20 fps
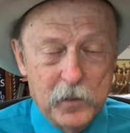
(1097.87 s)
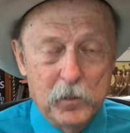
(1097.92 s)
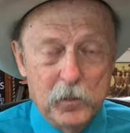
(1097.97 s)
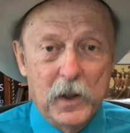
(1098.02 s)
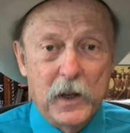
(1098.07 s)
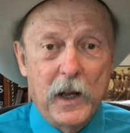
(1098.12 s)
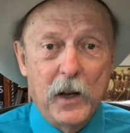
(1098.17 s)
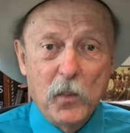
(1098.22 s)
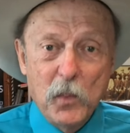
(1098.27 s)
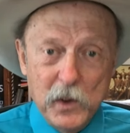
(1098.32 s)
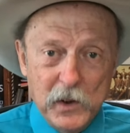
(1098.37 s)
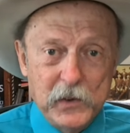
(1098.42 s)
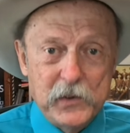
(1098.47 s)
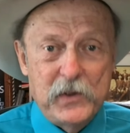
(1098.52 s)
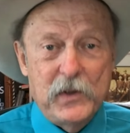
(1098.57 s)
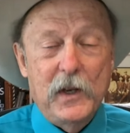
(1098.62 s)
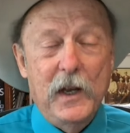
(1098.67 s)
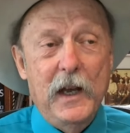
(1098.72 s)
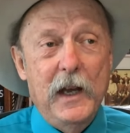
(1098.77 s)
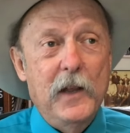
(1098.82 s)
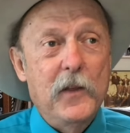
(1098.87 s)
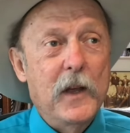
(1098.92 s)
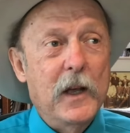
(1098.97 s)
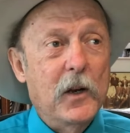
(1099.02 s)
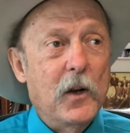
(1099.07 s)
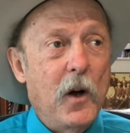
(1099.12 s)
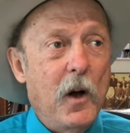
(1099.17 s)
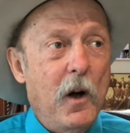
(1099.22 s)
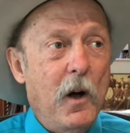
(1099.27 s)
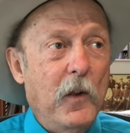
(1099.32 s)
but I will say
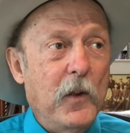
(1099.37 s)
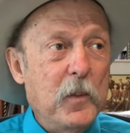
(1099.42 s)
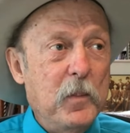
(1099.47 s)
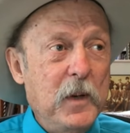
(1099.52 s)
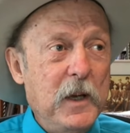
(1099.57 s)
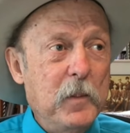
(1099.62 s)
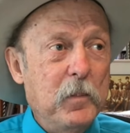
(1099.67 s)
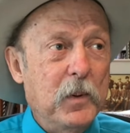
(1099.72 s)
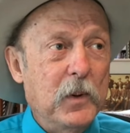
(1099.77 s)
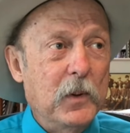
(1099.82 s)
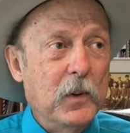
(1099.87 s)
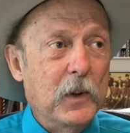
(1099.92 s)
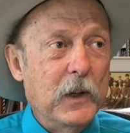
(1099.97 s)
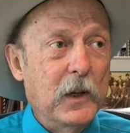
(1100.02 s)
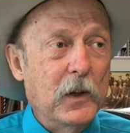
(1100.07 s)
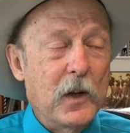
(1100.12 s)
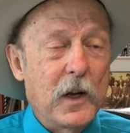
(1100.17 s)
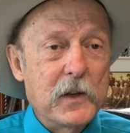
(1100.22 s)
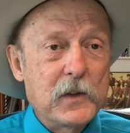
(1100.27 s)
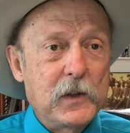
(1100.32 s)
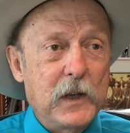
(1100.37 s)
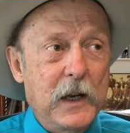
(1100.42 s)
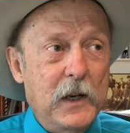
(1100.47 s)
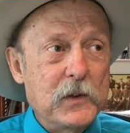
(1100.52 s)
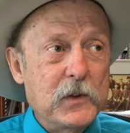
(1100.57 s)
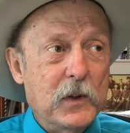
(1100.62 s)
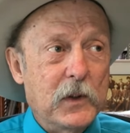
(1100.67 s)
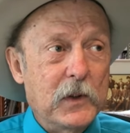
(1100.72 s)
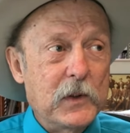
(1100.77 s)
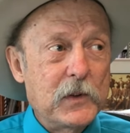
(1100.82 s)
that all the people in Los
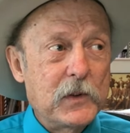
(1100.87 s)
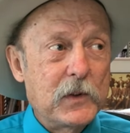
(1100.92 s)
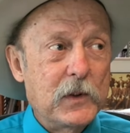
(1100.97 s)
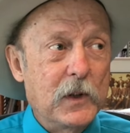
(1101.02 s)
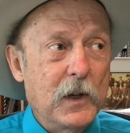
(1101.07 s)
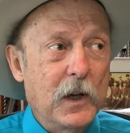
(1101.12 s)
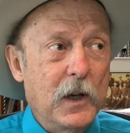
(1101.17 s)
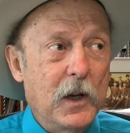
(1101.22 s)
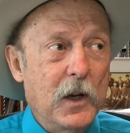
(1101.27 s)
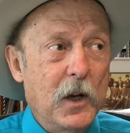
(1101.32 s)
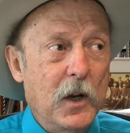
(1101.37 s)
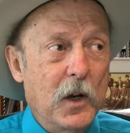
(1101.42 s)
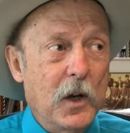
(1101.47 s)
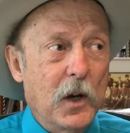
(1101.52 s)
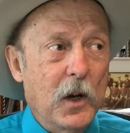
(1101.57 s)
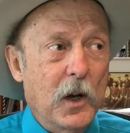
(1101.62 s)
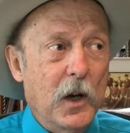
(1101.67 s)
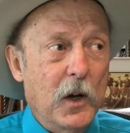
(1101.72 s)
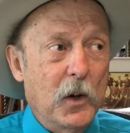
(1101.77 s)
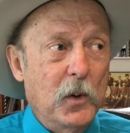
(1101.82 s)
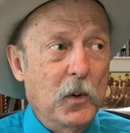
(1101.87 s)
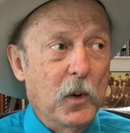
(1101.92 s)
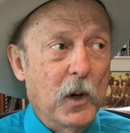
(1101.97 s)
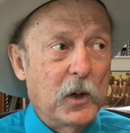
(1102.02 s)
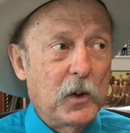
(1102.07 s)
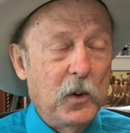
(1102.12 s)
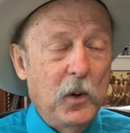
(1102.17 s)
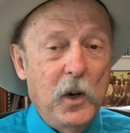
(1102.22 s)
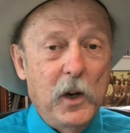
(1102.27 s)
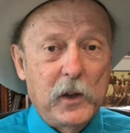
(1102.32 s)
Angeles who
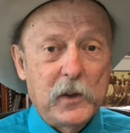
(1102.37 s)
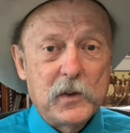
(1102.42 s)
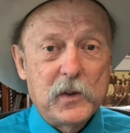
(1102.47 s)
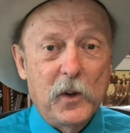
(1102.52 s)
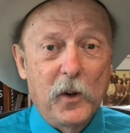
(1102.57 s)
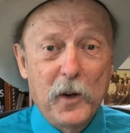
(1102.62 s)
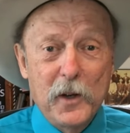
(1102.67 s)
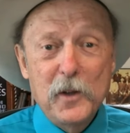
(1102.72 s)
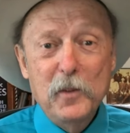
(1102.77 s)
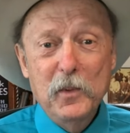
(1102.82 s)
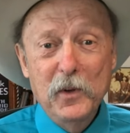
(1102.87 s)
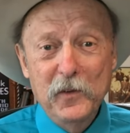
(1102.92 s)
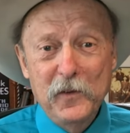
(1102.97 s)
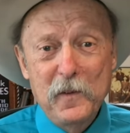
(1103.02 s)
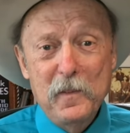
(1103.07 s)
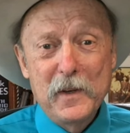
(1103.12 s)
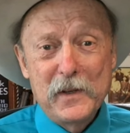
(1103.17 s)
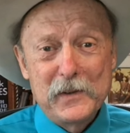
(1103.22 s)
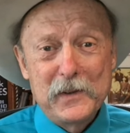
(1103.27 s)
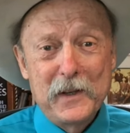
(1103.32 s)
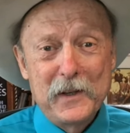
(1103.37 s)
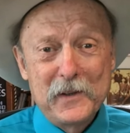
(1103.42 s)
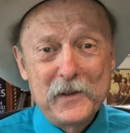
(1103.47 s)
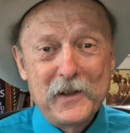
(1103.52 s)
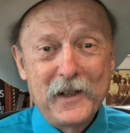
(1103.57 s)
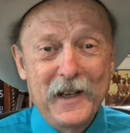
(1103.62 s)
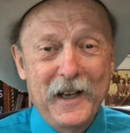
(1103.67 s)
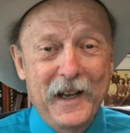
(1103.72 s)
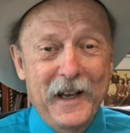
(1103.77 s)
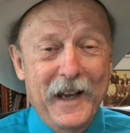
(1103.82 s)
are crooks are in the movie
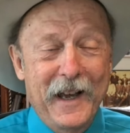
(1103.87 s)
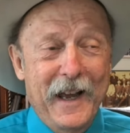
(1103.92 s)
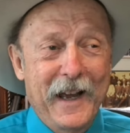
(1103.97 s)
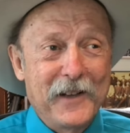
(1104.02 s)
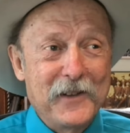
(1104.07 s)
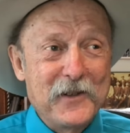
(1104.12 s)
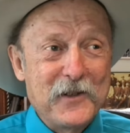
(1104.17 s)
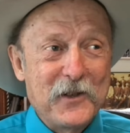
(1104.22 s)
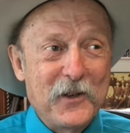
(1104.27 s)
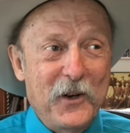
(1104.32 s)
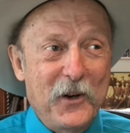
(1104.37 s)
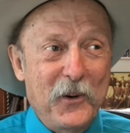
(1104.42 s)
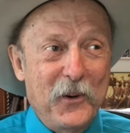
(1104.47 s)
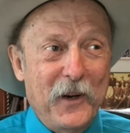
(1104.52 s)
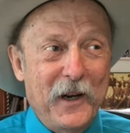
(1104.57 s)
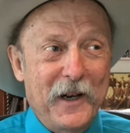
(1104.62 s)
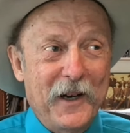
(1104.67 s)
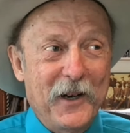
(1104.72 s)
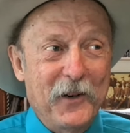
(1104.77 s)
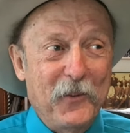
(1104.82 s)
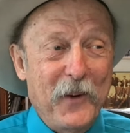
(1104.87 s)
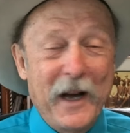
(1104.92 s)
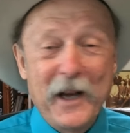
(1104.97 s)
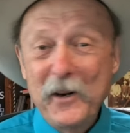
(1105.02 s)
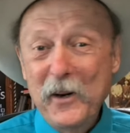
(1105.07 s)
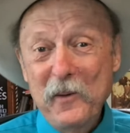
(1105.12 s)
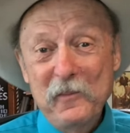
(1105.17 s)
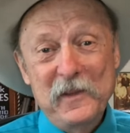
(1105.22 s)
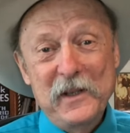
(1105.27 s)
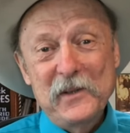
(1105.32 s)
business." And so
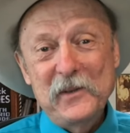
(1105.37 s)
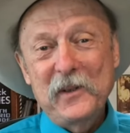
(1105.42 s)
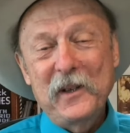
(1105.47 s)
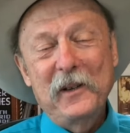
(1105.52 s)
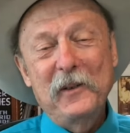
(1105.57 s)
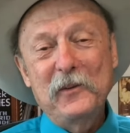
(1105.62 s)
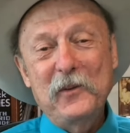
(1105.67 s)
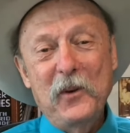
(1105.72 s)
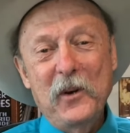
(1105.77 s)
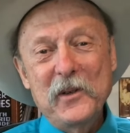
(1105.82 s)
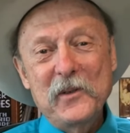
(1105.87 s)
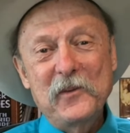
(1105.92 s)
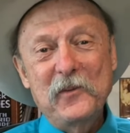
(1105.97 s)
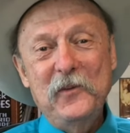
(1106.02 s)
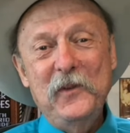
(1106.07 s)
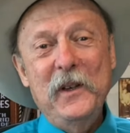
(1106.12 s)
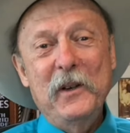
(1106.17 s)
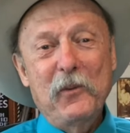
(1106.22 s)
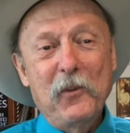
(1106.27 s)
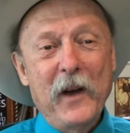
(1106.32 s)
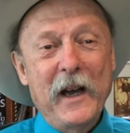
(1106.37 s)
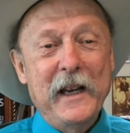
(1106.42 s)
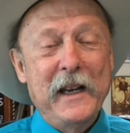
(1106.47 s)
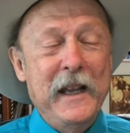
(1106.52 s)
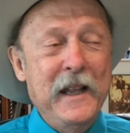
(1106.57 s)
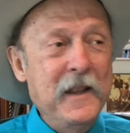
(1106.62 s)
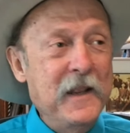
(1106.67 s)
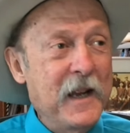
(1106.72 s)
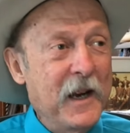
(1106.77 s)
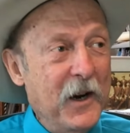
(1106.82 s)
Wyatt Earp just, of course, fit right
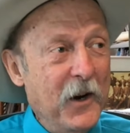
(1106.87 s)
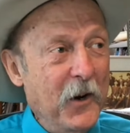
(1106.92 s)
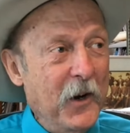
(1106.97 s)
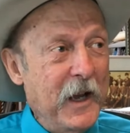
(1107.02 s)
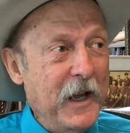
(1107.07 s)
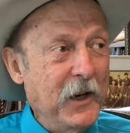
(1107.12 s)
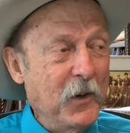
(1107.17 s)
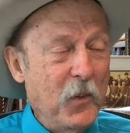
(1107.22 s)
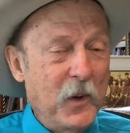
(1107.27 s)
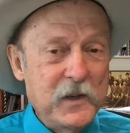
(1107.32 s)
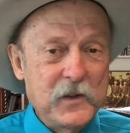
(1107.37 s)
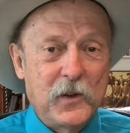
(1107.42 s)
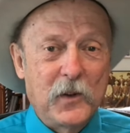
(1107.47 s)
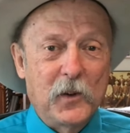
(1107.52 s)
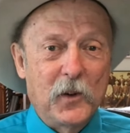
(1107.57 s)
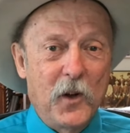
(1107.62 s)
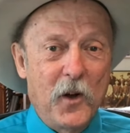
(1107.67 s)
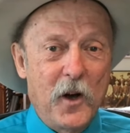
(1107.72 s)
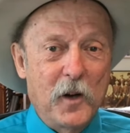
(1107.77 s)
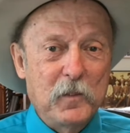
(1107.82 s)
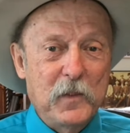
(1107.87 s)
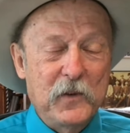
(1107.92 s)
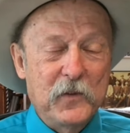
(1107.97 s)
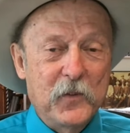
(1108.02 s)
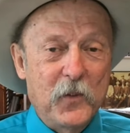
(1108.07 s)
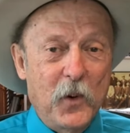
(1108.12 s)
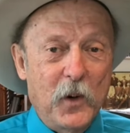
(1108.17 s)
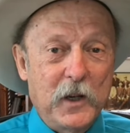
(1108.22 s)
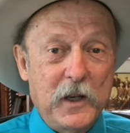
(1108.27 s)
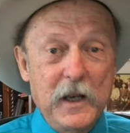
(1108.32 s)
in there. And it wasn't long
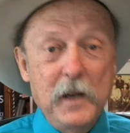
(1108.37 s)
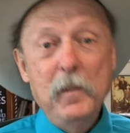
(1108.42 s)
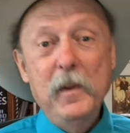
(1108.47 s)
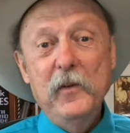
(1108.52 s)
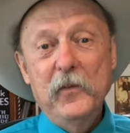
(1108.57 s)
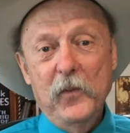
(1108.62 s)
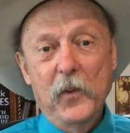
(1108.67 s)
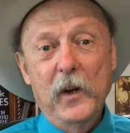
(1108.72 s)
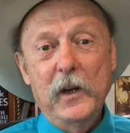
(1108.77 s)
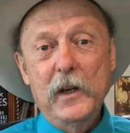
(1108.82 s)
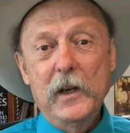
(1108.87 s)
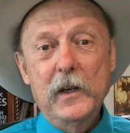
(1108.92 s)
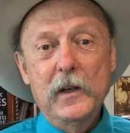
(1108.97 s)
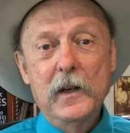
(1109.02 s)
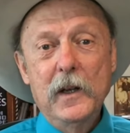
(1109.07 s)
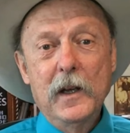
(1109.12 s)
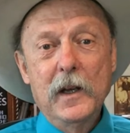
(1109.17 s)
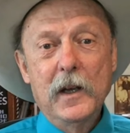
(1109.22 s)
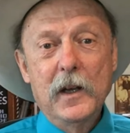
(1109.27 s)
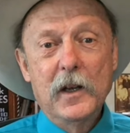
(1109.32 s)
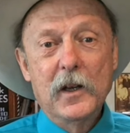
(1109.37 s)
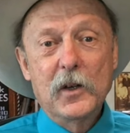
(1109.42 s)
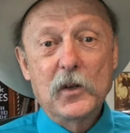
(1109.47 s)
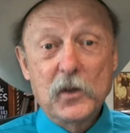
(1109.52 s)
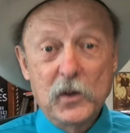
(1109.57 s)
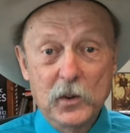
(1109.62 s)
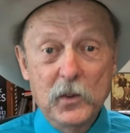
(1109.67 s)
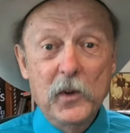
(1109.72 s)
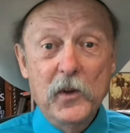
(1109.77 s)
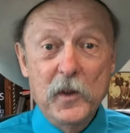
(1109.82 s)
before he befriended
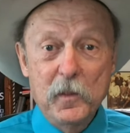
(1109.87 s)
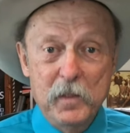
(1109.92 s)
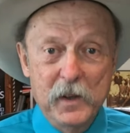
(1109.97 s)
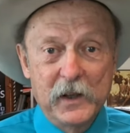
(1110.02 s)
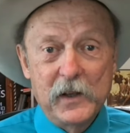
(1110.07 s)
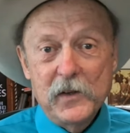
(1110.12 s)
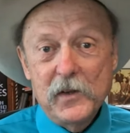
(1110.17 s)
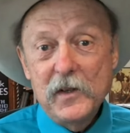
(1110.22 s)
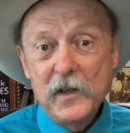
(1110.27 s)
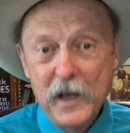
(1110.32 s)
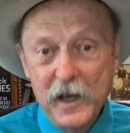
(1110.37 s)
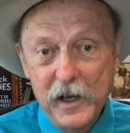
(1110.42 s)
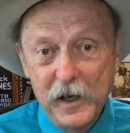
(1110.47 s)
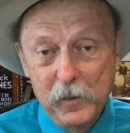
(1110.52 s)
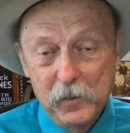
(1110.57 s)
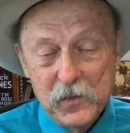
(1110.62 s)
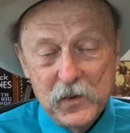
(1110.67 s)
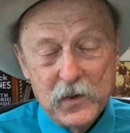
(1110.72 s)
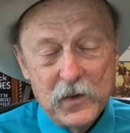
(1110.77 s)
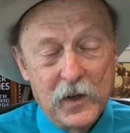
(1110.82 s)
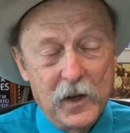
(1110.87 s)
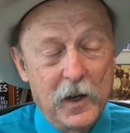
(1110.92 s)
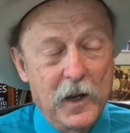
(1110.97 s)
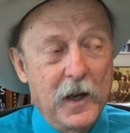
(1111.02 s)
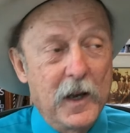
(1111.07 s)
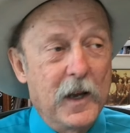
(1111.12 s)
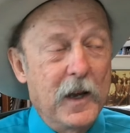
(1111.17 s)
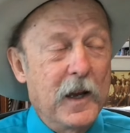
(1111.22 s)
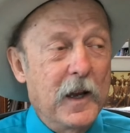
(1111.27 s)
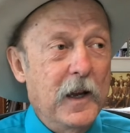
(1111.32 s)
2 of the biggest names
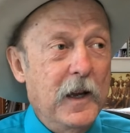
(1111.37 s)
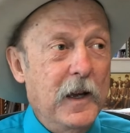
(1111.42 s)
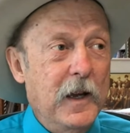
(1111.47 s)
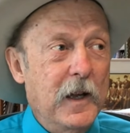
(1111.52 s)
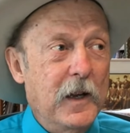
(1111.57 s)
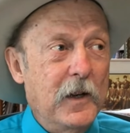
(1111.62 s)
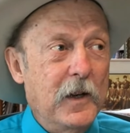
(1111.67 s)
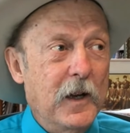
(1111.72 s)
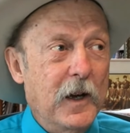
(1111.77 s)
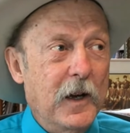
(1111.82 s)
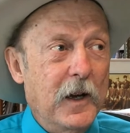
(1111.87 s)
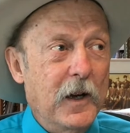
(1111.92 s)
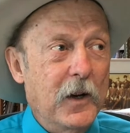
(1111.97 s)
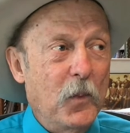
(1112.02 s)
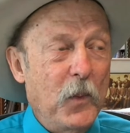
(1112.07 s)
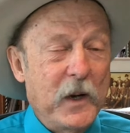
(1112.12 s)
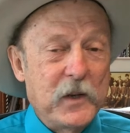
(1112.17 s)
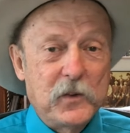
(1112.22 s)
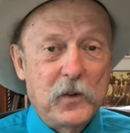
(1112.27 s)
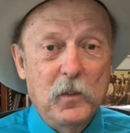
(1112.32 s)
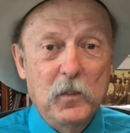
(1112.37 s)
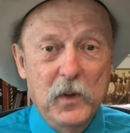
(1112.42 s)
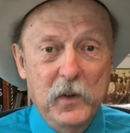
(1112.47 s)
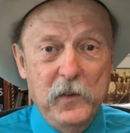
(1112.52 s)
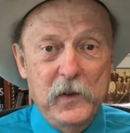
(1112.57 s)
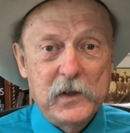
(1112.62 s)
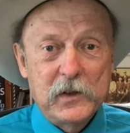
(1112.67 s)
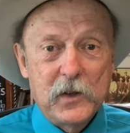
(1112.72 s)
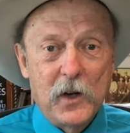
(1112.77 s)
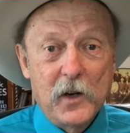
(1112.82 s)
in Western
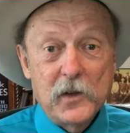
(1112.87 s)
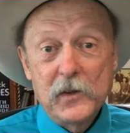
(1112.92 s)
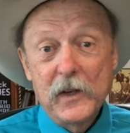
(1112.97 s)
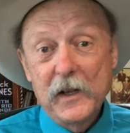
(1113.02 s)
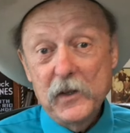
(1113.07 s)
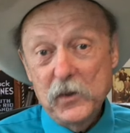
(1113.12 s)
movie stars, and